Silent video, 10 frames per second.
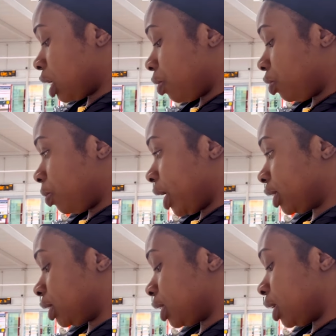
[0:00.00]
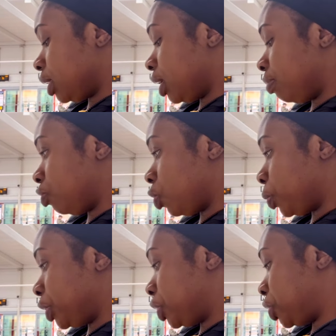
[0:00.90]
that I know where exactly I'm
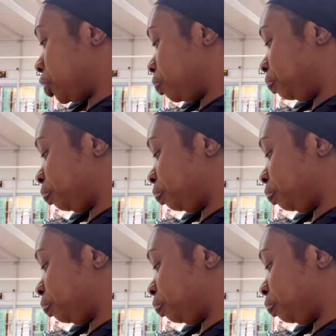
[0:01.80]
going to.